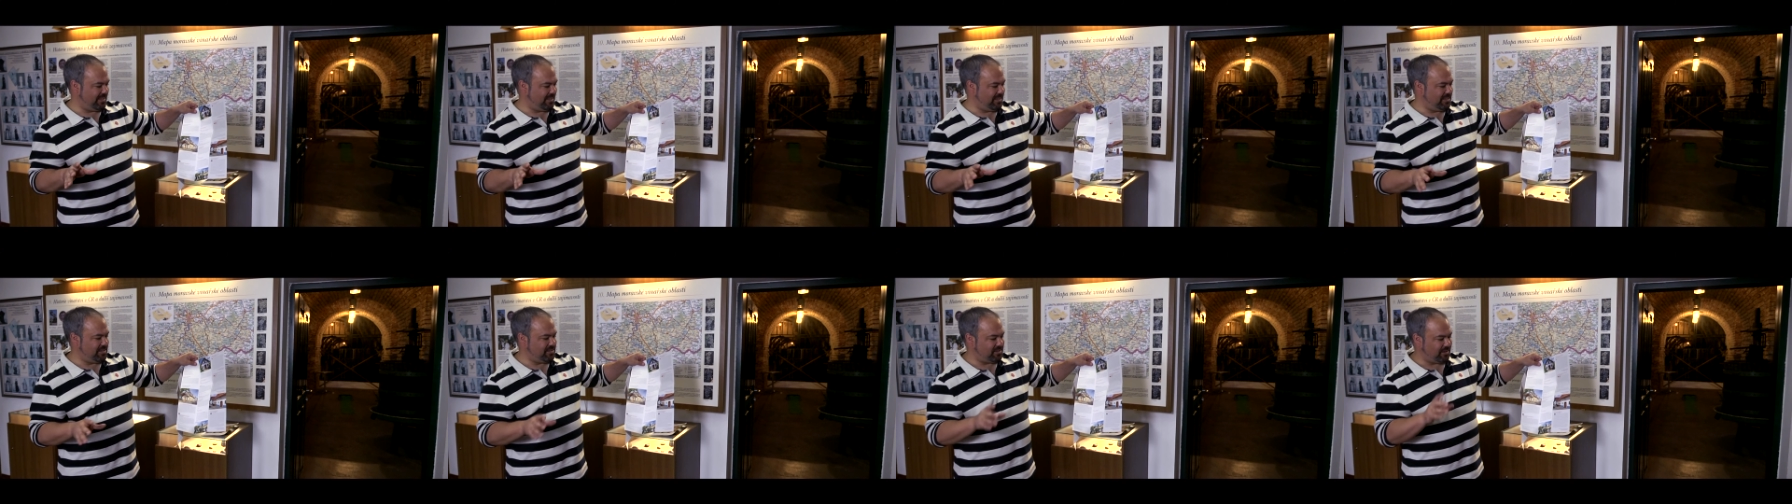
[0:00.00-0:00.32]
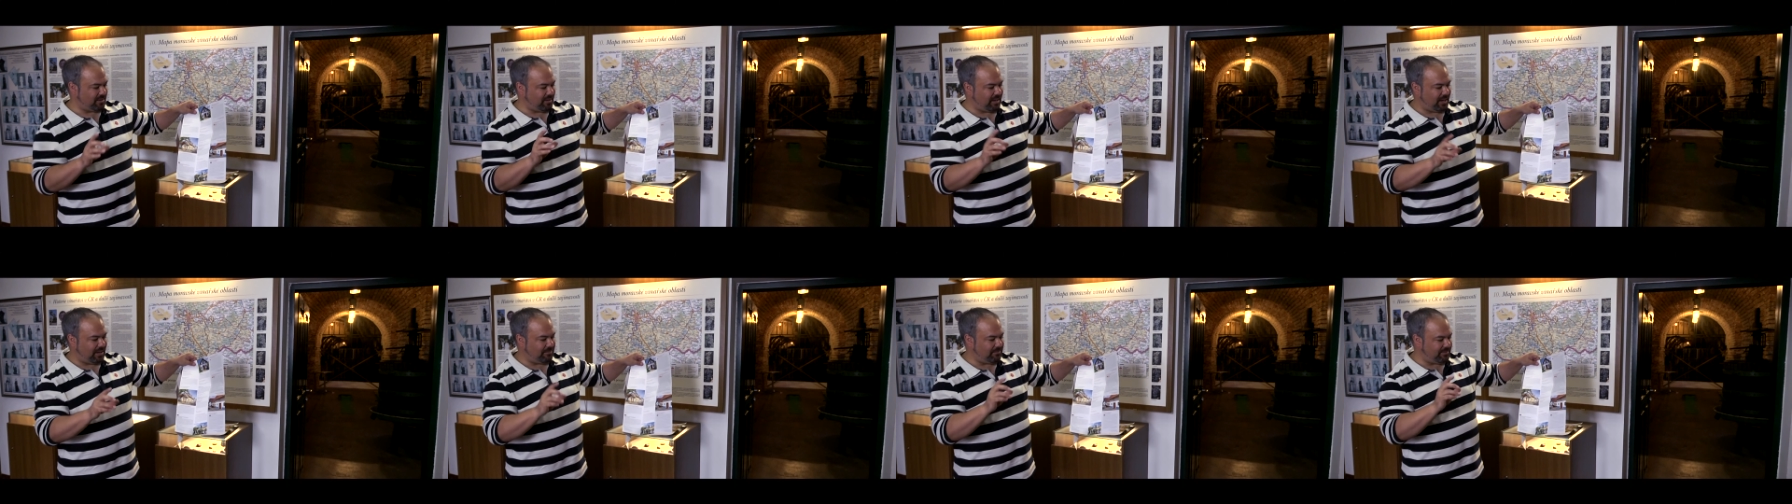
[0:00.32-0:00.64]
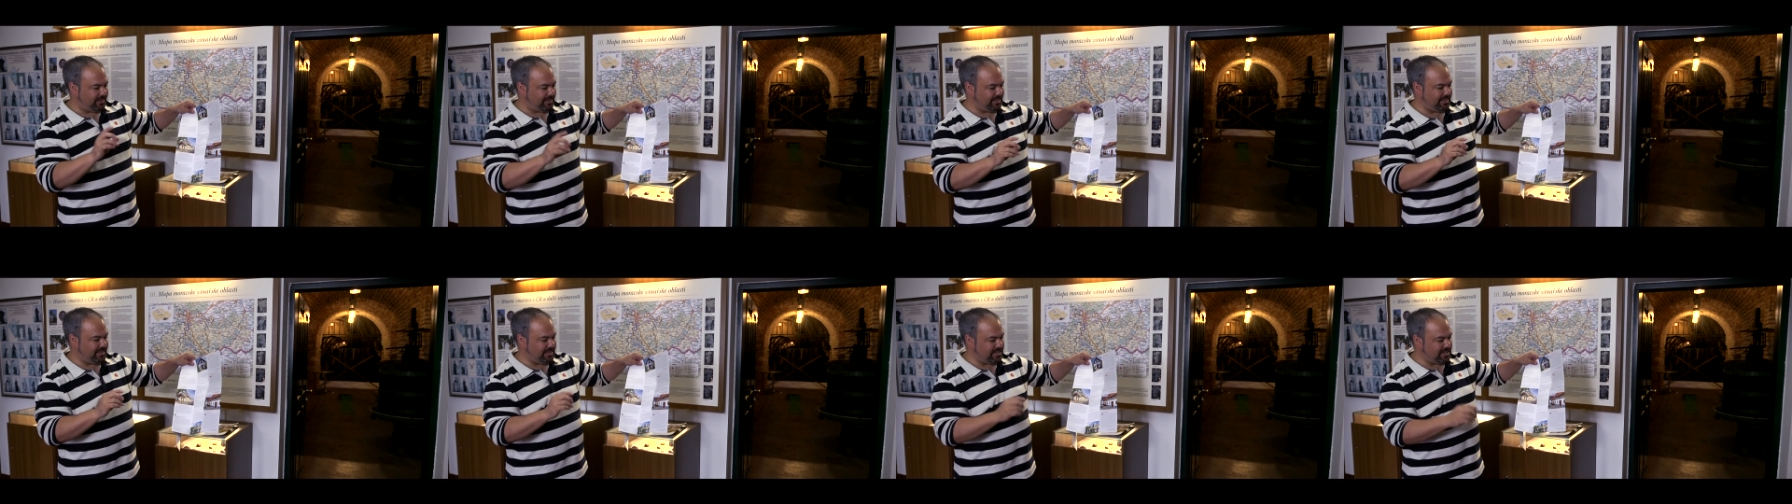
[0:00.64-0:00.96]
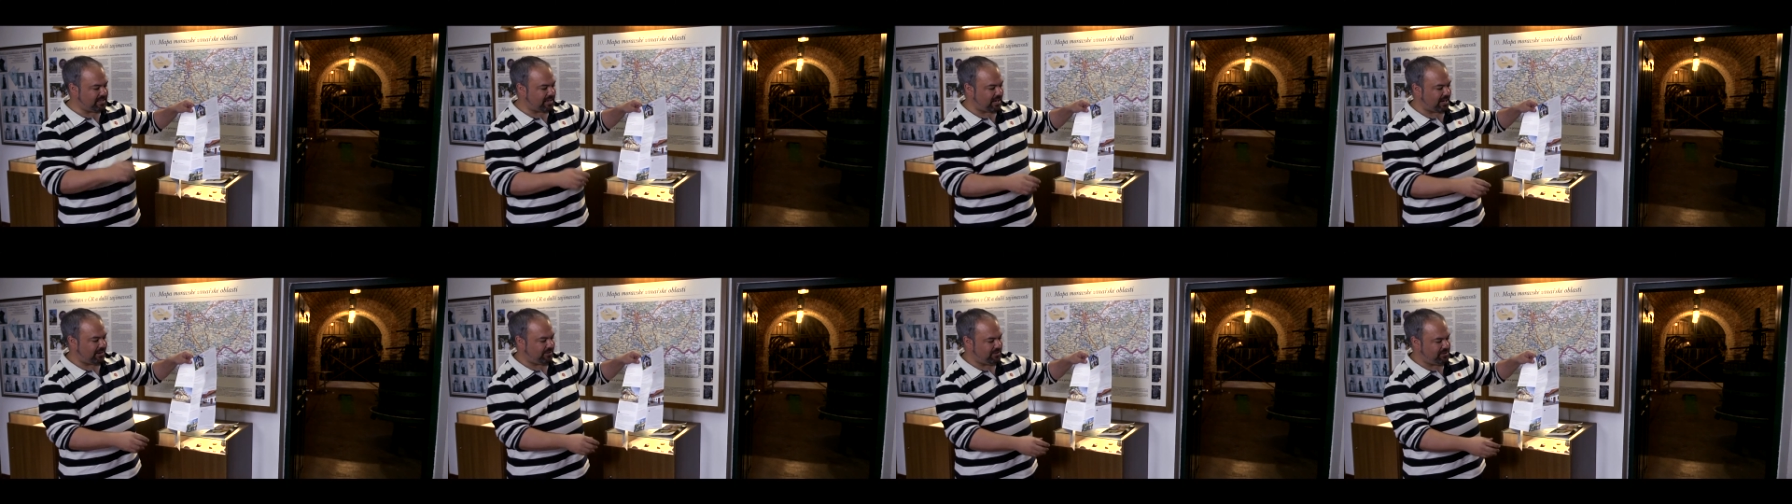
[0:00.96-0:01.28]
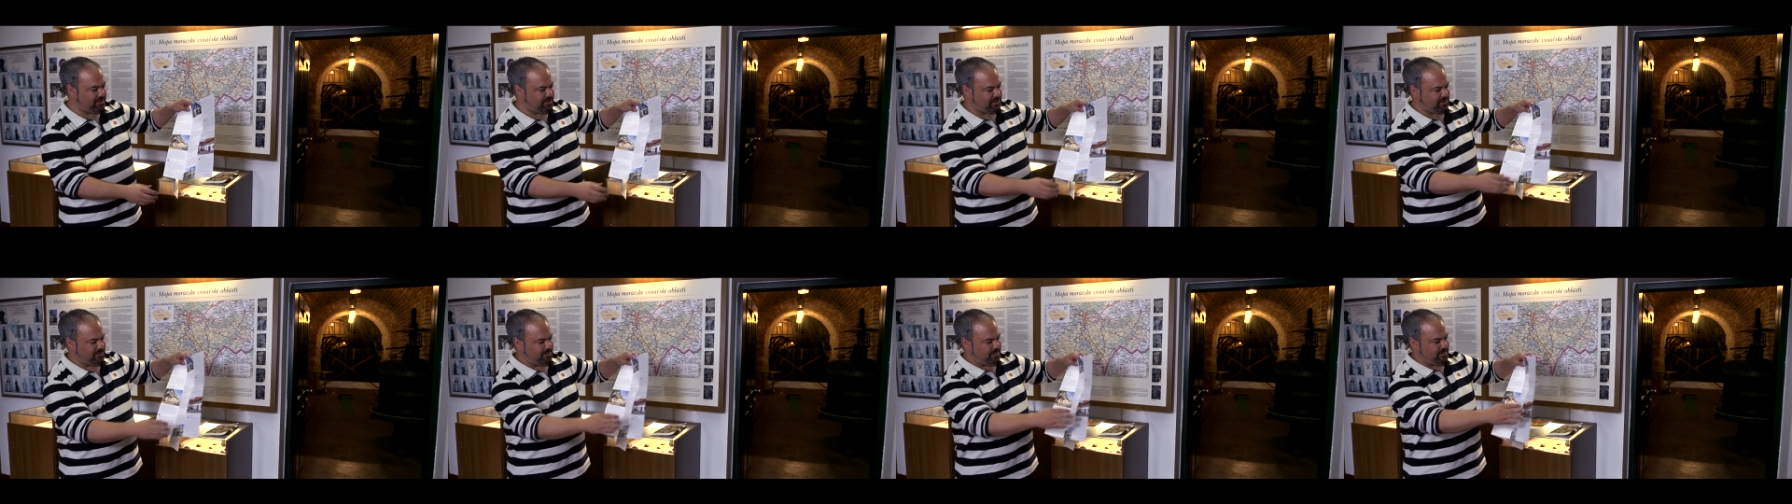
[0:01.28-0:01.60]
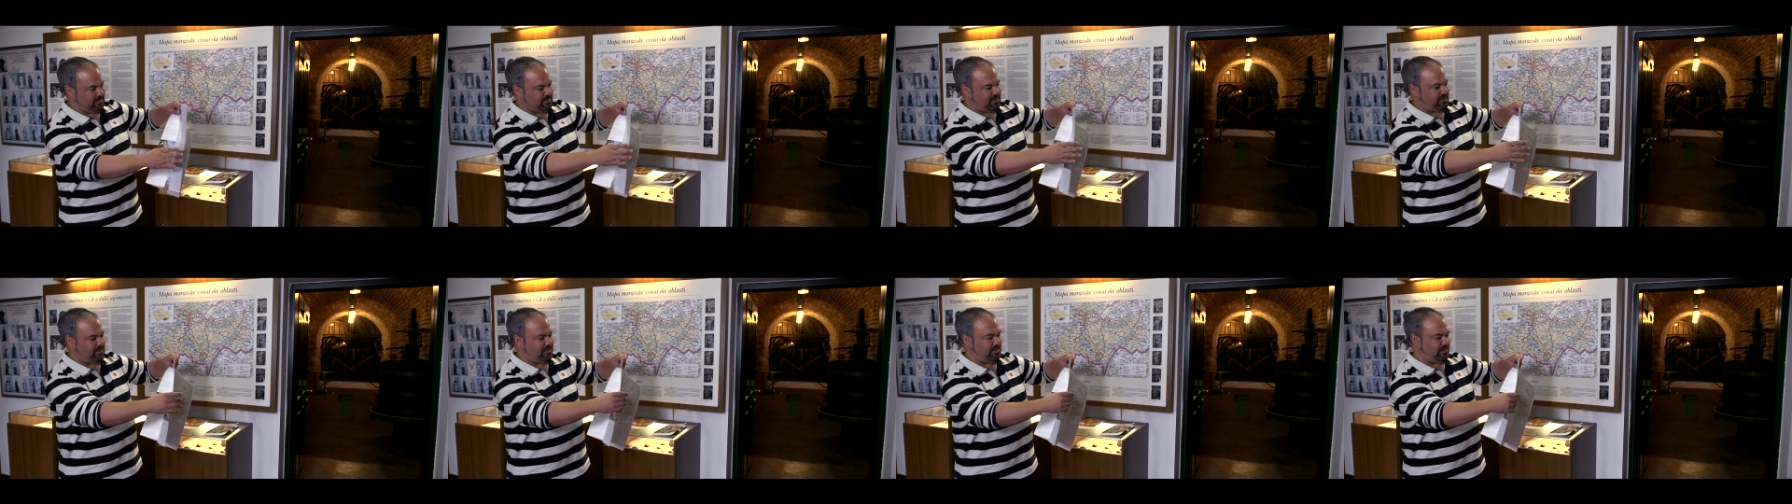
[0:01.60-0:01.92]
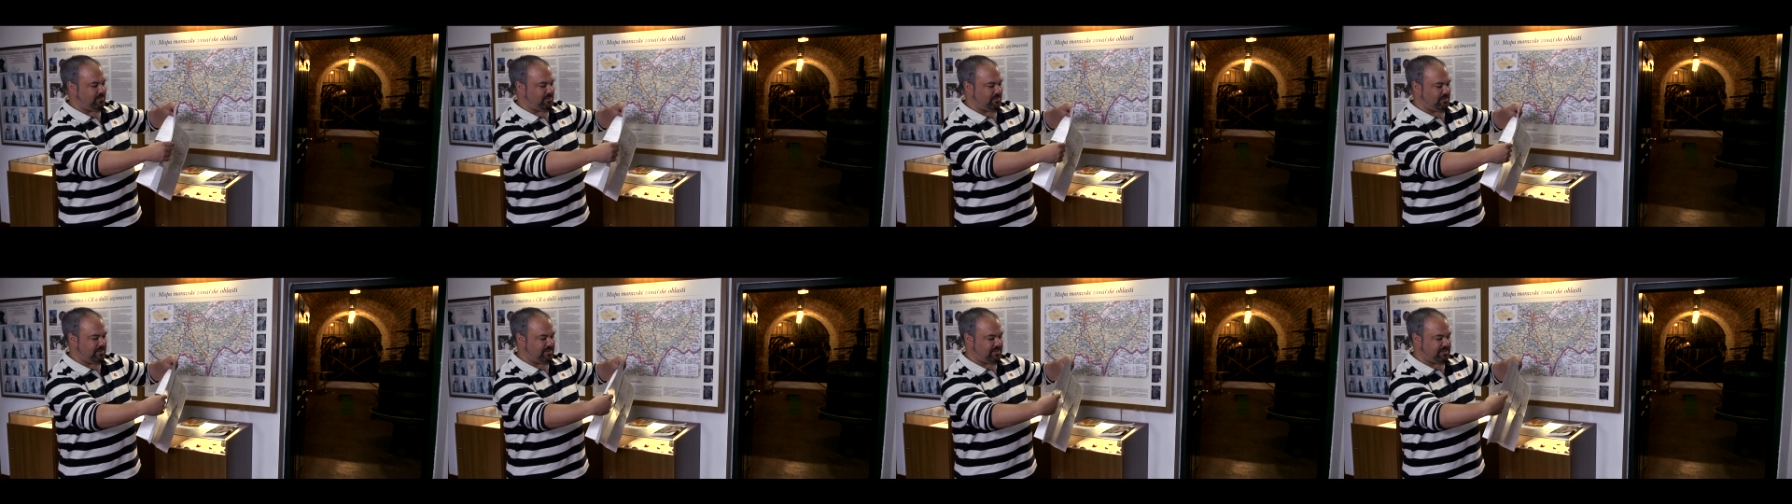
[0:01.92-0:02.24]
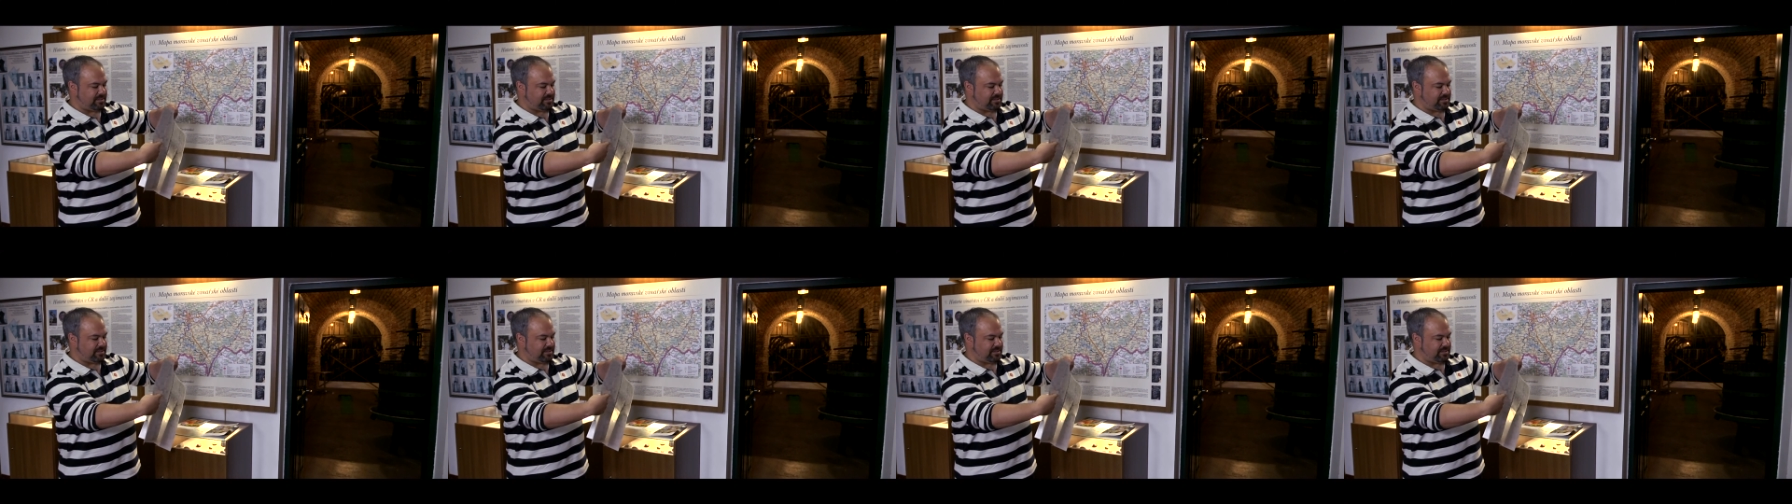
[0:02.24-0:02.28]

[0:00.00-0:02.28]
So I really encourage you to